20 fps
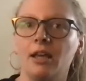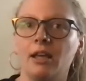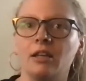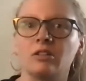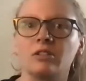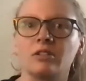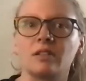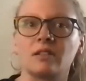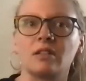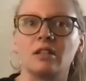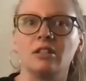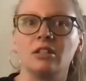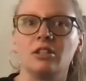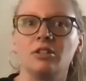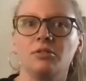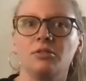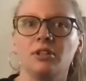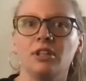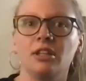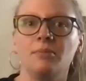and just
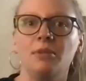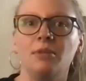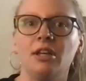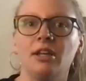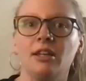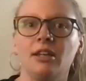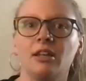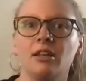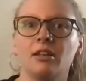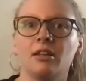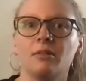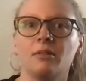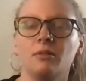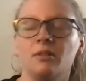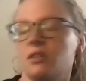continually meeting.